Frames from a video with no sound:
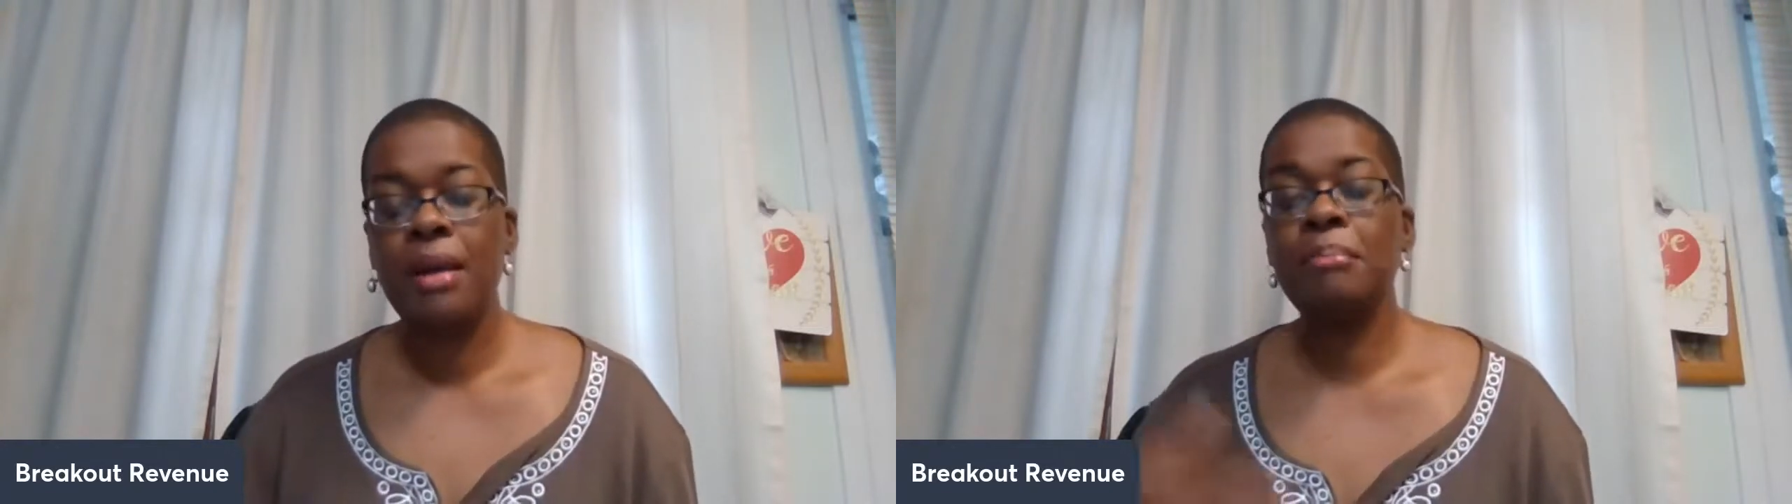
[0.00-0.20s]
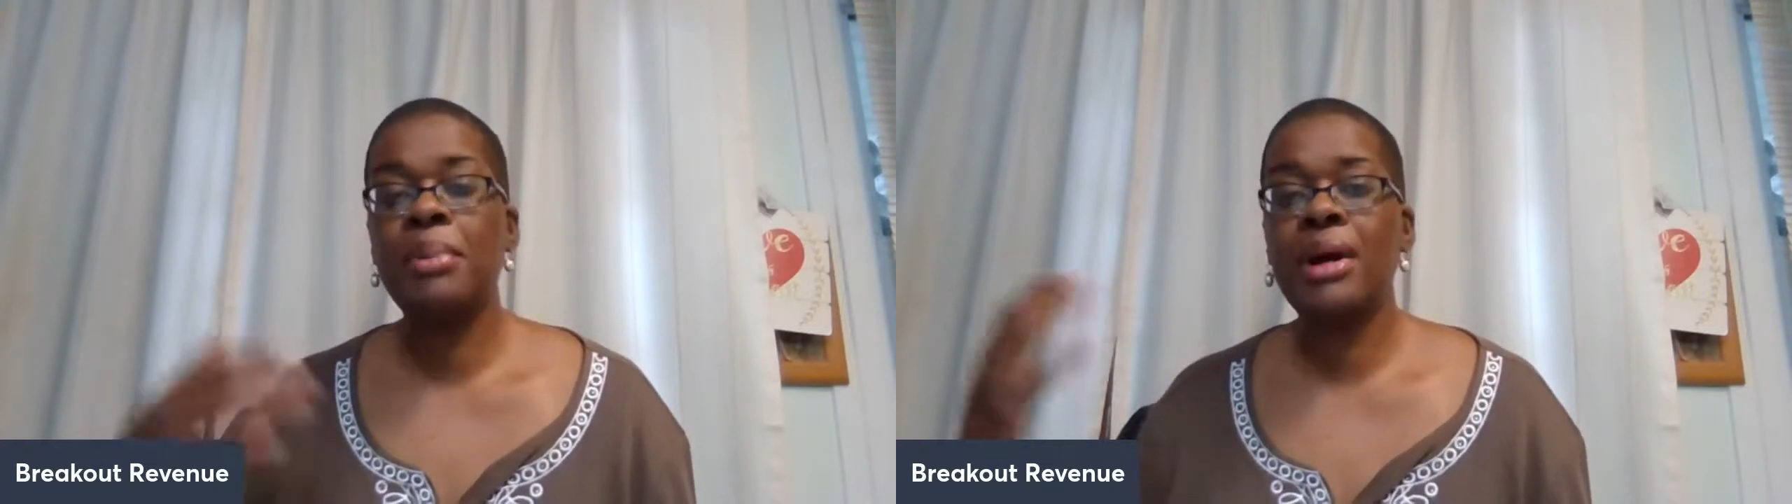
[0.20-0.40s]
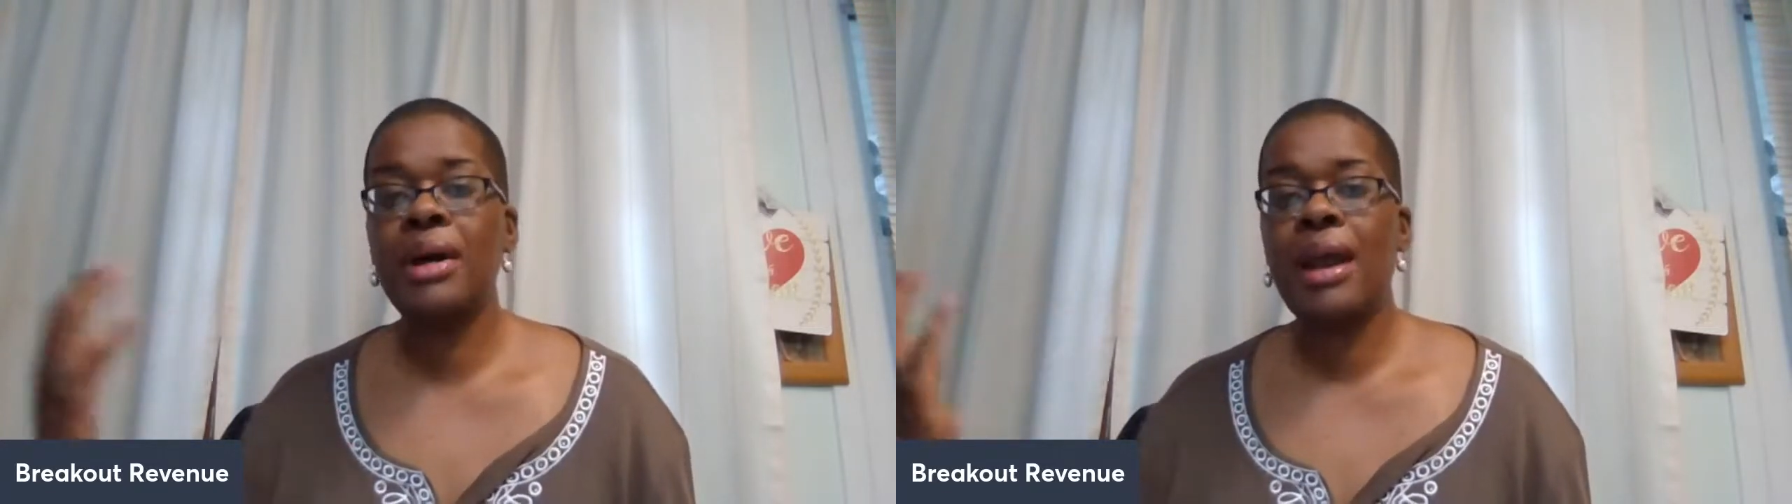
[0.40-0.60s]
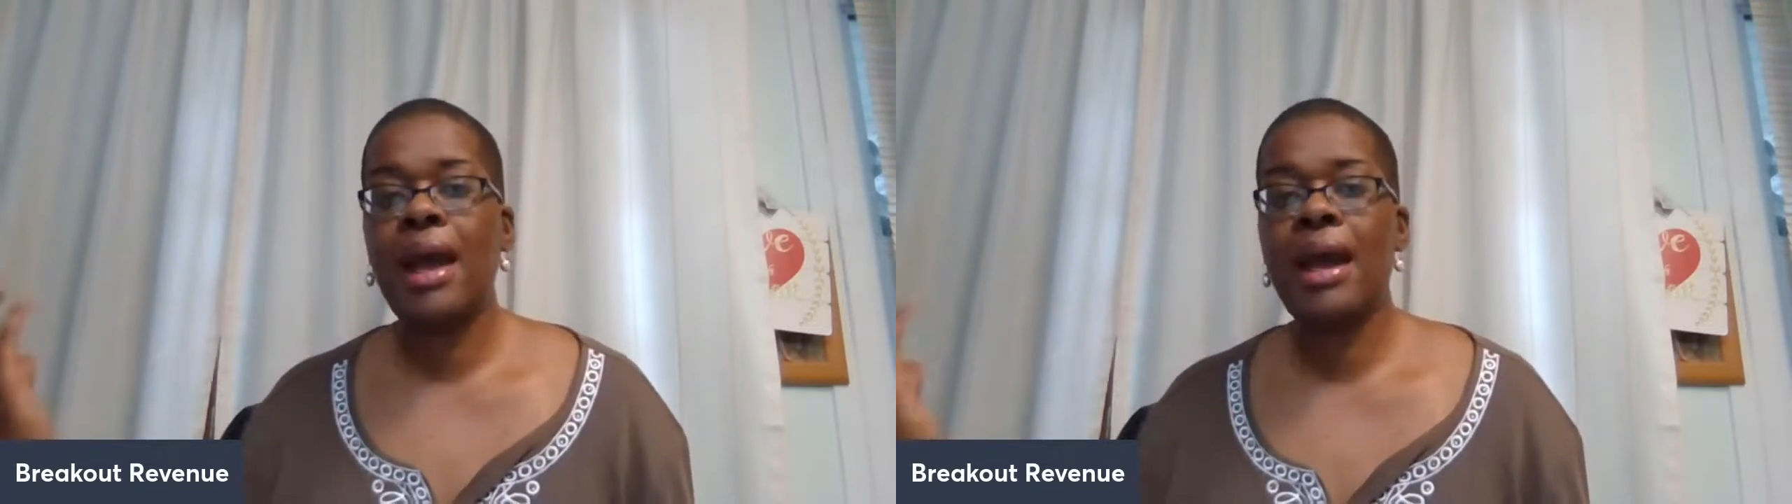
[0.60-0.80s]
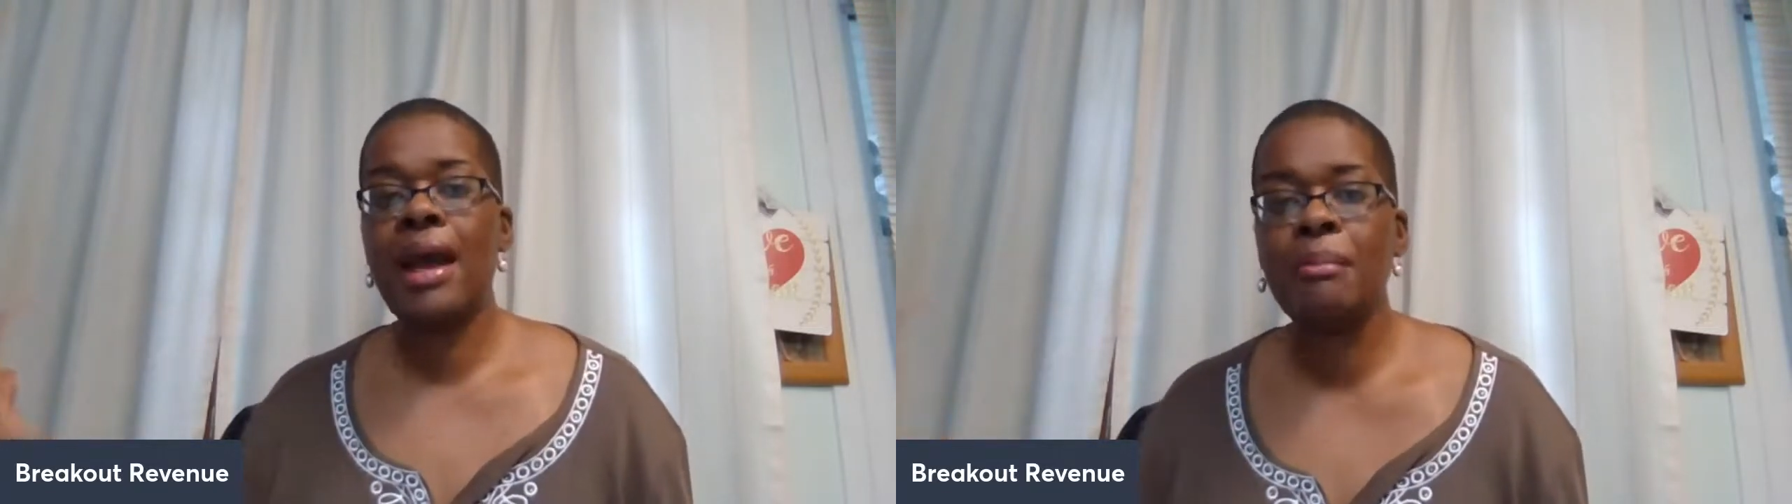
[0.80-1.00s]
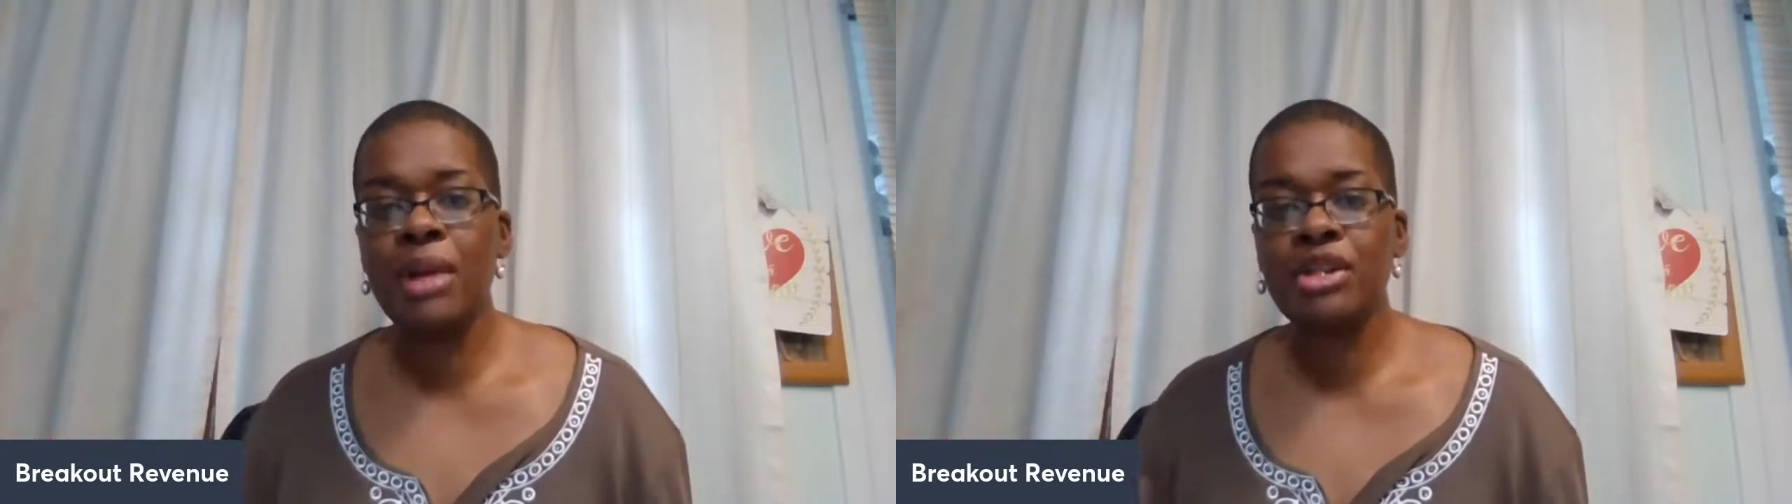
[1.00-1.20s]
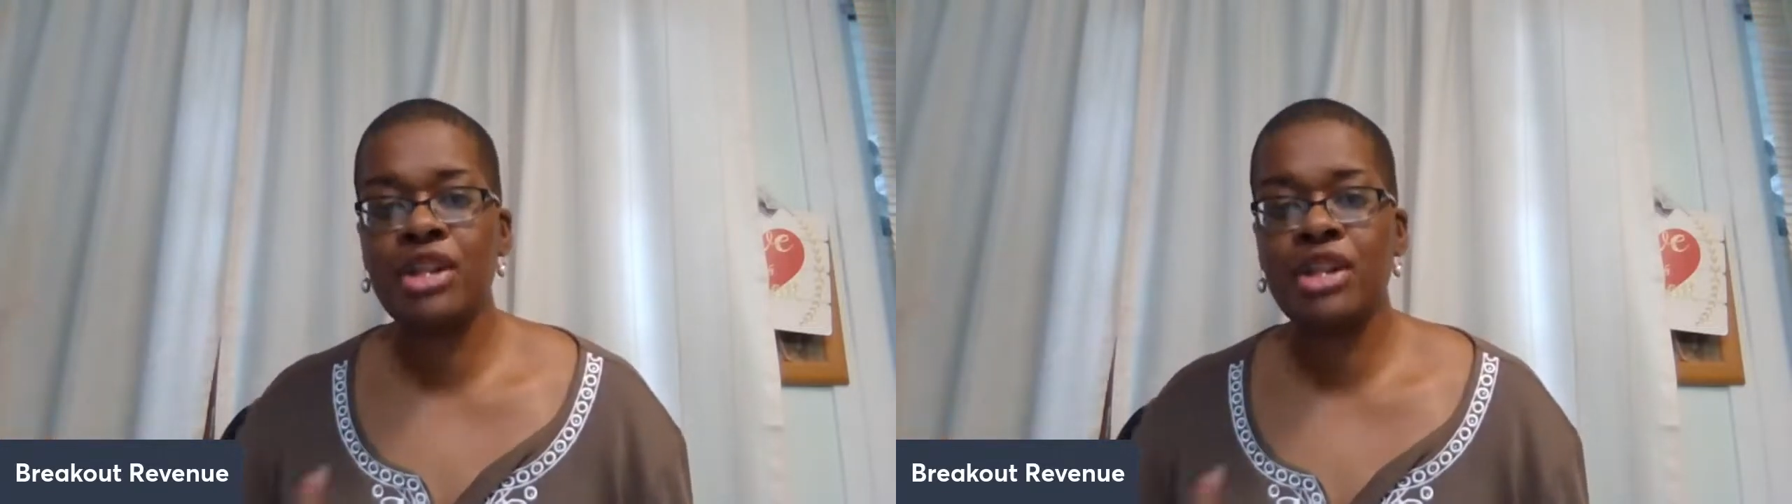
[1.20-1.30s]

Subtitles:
but how much